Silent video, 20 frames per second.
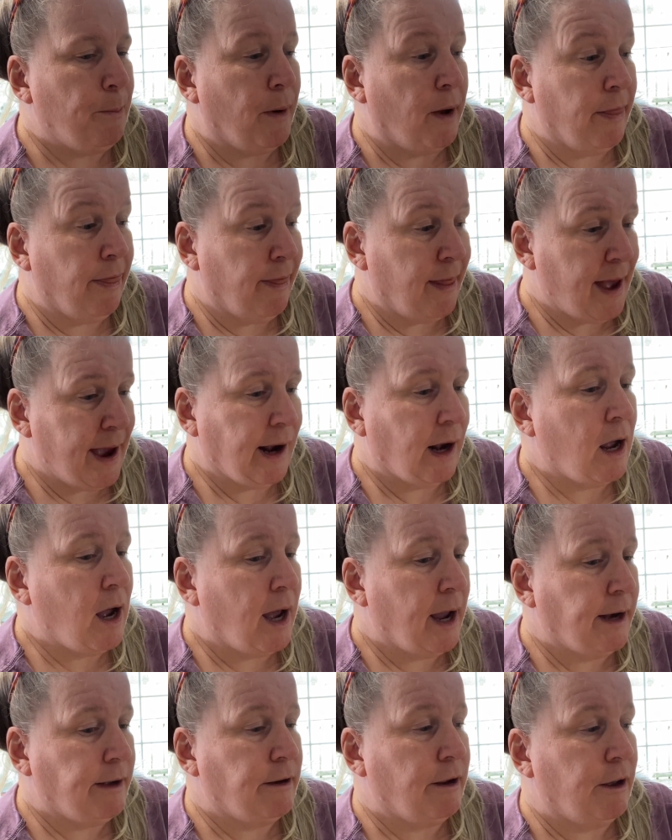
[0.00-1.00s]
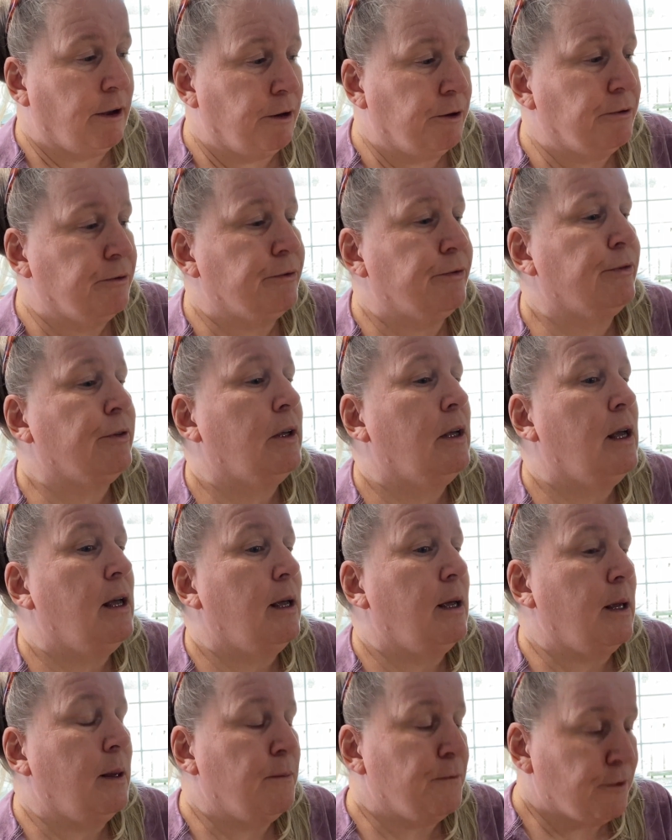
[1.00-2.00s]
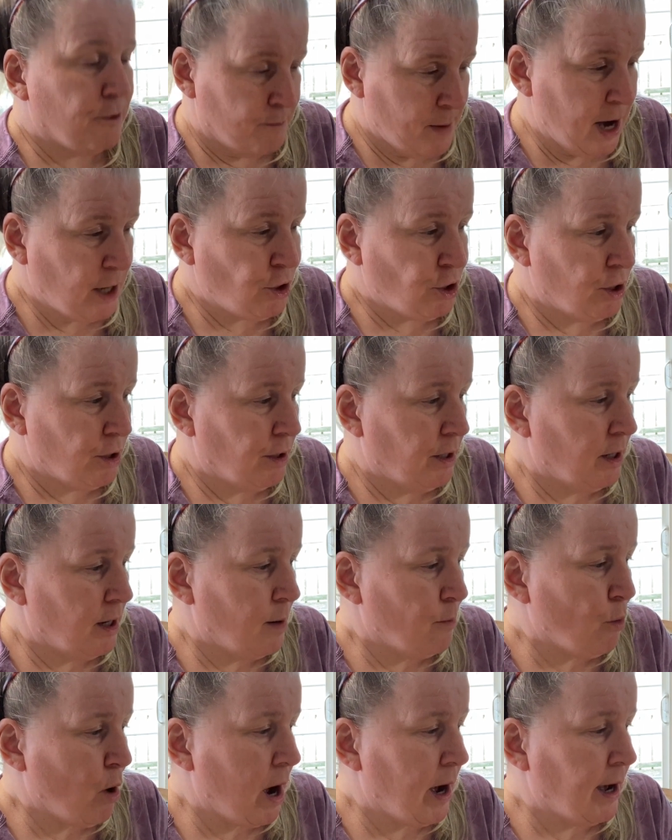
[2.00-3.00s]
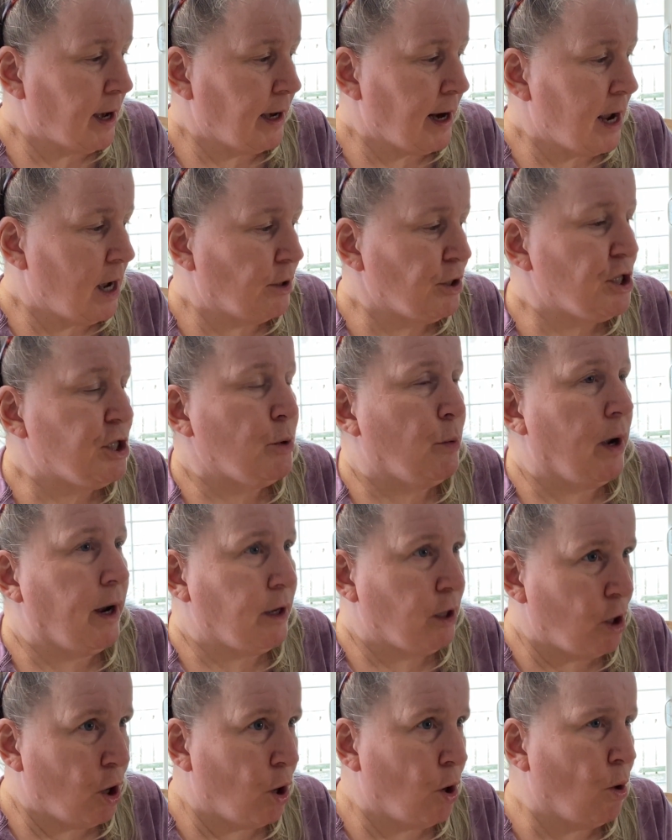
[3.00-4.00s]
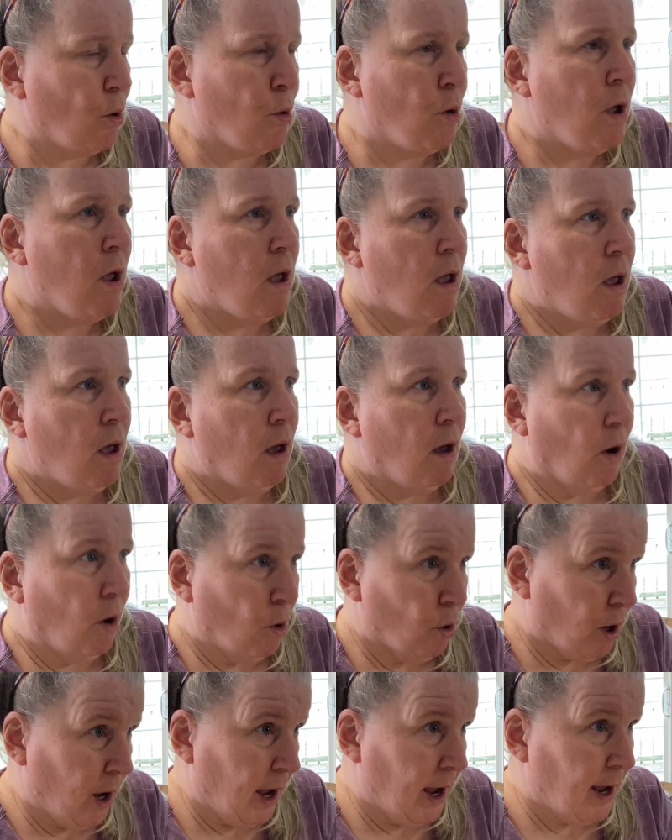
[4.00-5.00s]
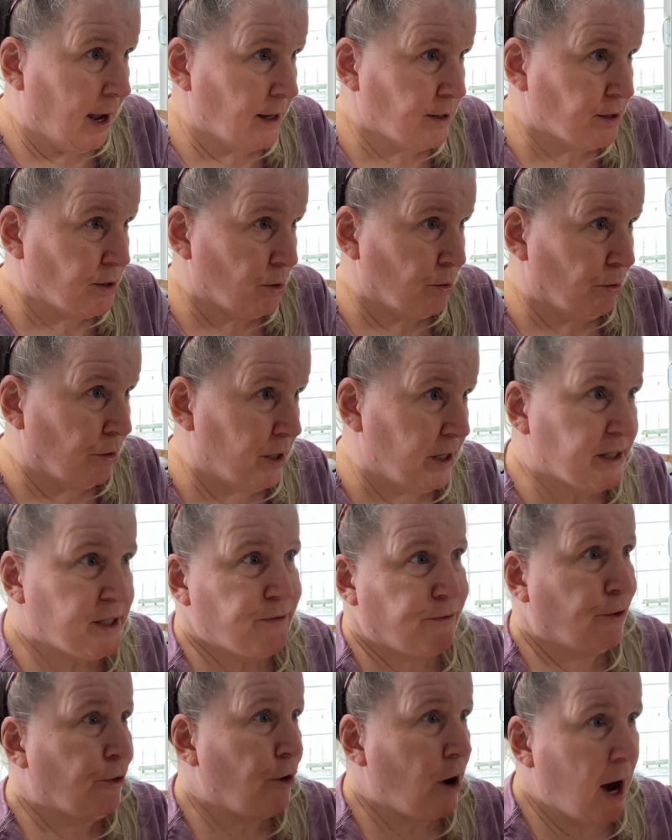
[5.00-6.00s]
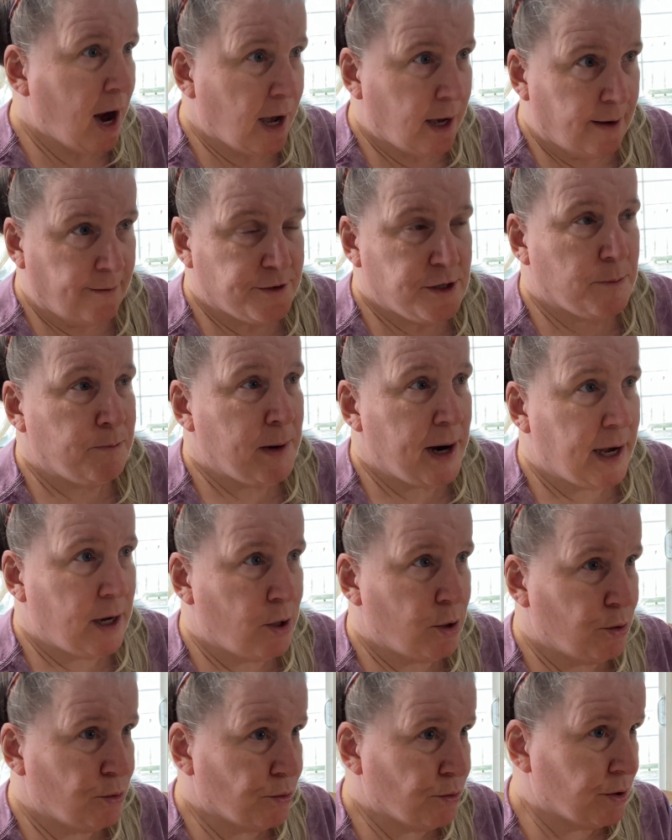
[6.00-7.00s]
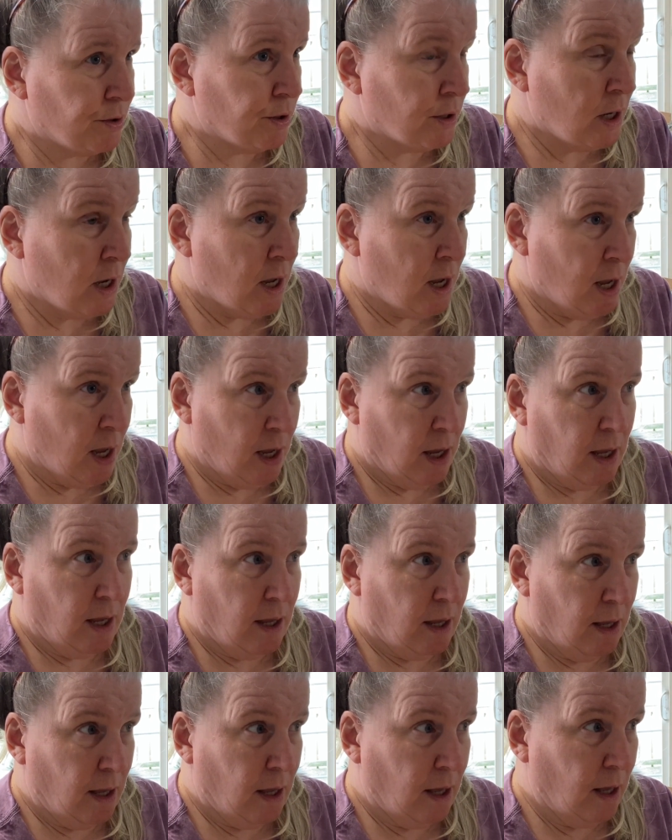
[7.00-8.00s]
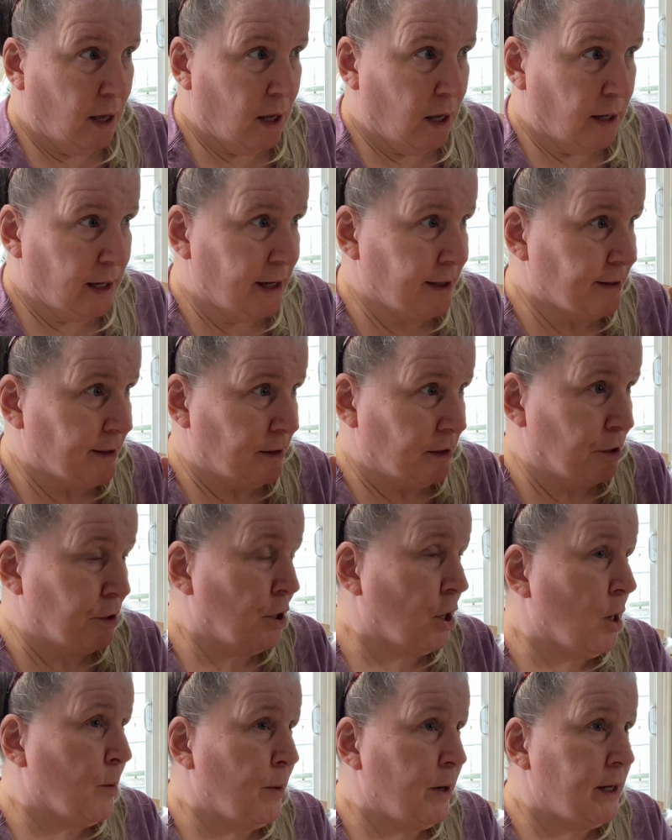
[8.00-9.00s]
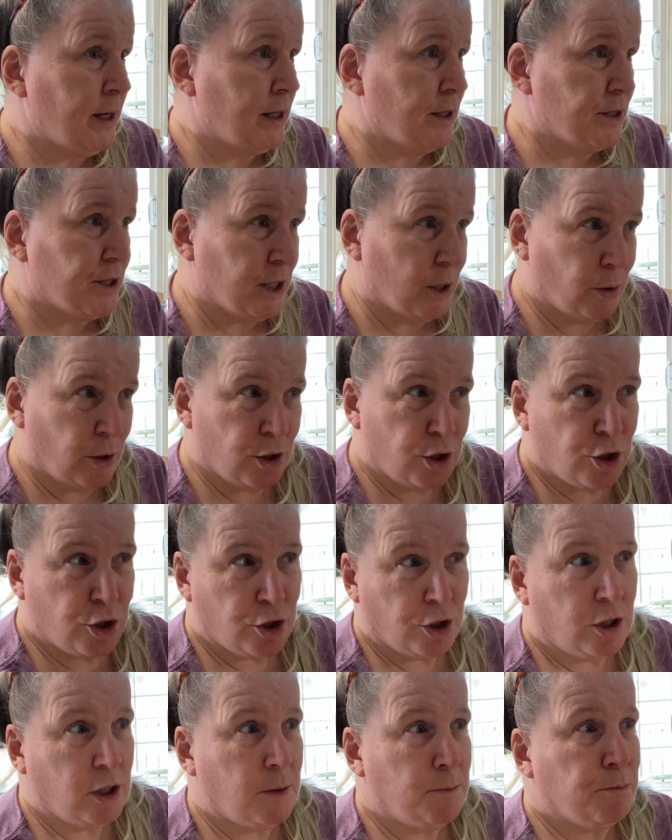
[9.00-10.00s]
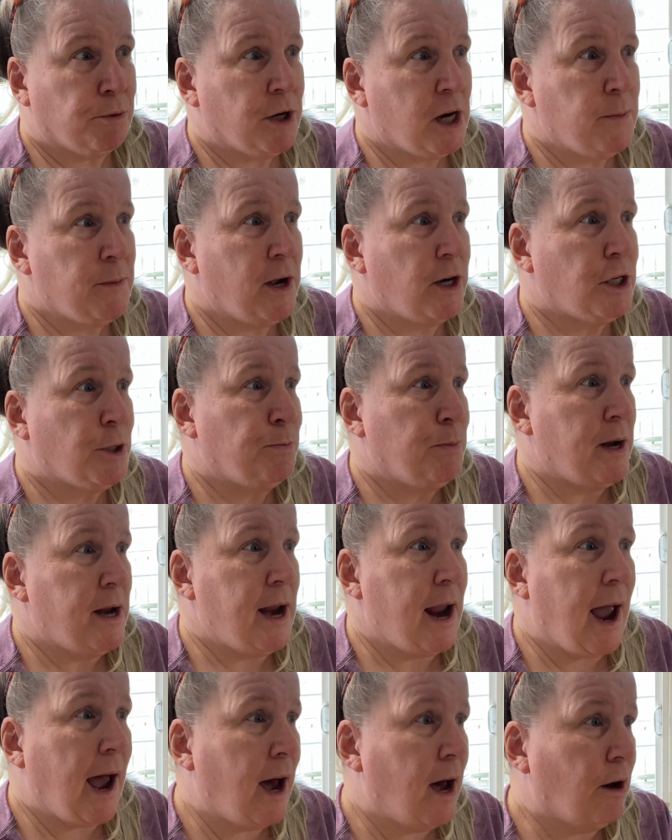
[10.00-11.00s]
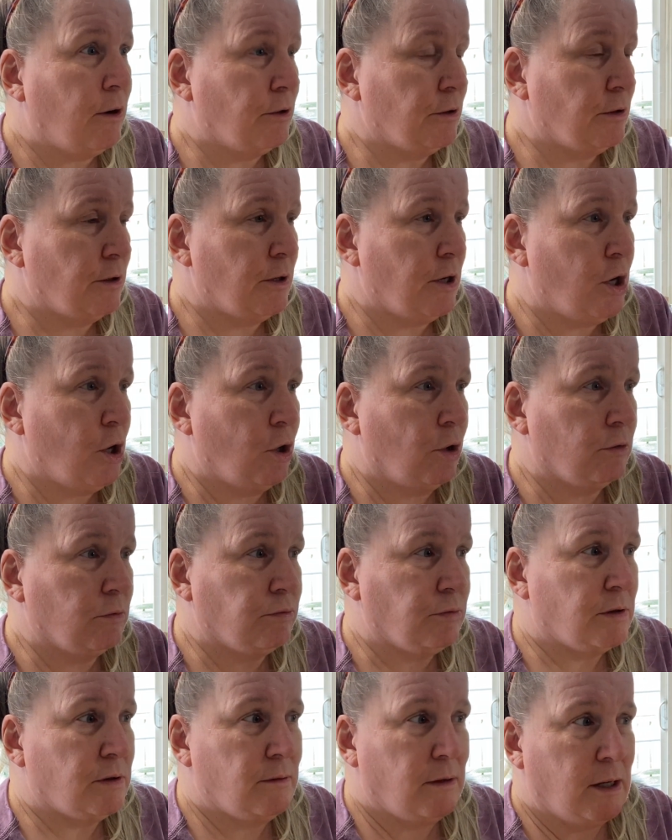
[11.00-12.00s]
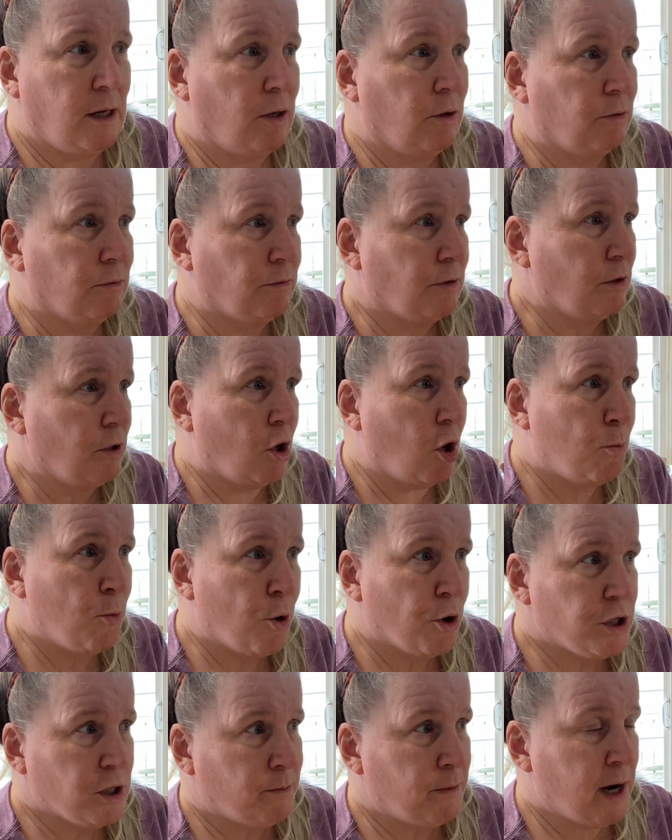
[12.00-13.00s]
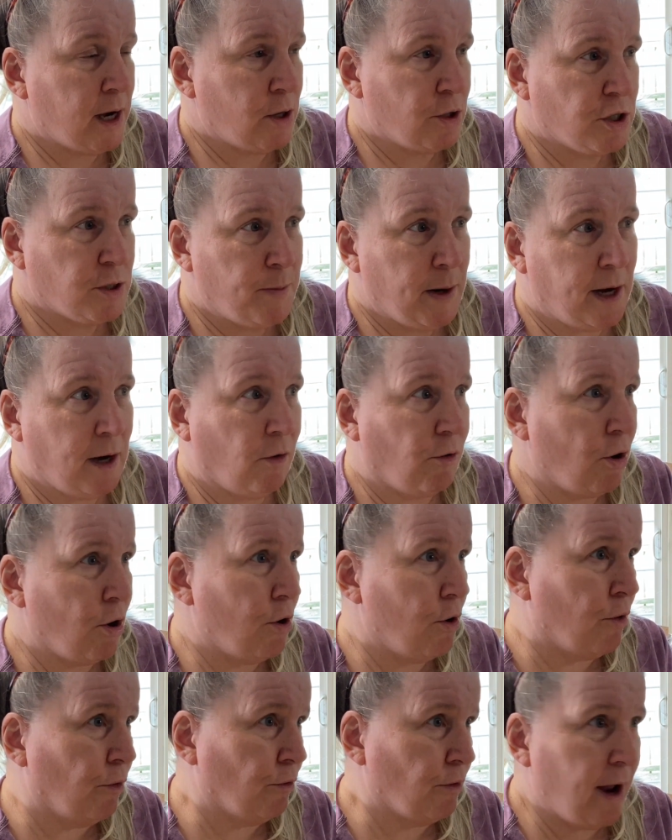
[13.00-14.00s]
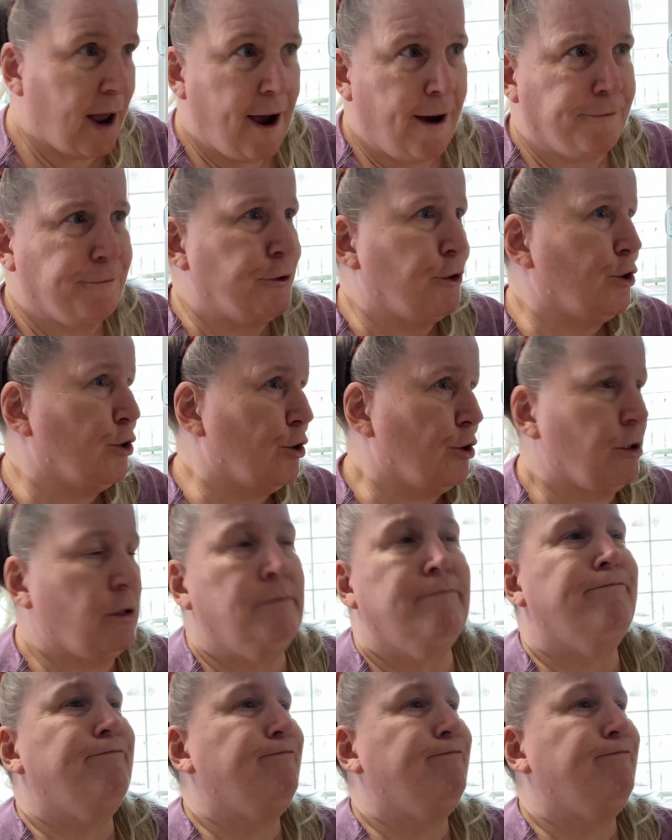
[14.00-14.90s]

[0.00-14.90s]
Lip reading: on that kind of information that I'm writing down. So I know, okay, so this variety of tomatoes, it's a determinant. So it should pretty much be out, you know, no more tomatoes being grown after